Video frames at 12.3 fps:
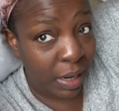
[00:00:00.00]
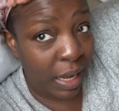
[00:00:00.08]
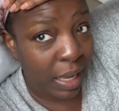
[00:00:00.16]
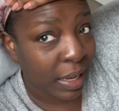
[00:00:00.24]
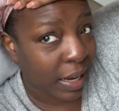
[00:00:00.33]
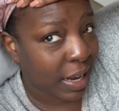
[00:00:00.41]

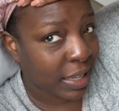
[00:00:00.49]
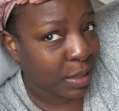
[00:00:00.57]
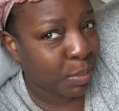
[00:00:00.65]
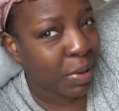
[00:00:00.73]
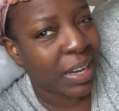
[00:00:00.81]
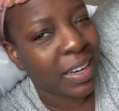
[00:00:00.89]
like I got the
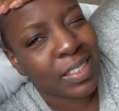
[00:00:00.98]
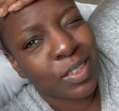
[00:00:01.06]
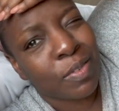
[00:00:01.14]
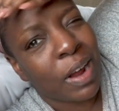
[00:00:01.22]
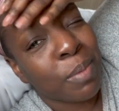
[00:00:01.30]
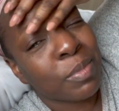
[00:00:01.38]
bonnet
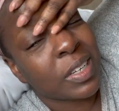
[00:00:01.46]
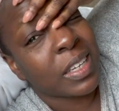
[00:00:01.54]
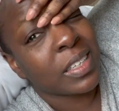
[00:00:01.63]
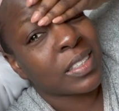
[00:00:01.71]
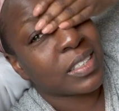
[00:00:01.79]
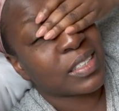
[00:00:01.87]
scarf. I'm
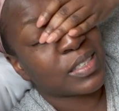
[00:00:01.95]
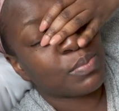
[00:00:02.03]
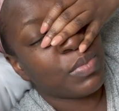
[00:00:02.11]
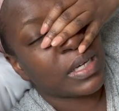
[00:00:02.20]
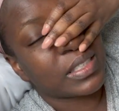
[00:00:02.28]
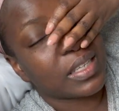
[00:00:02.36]
looking just
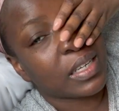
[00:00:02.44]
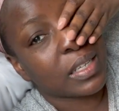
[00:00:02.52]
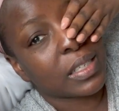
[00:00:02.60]
busted and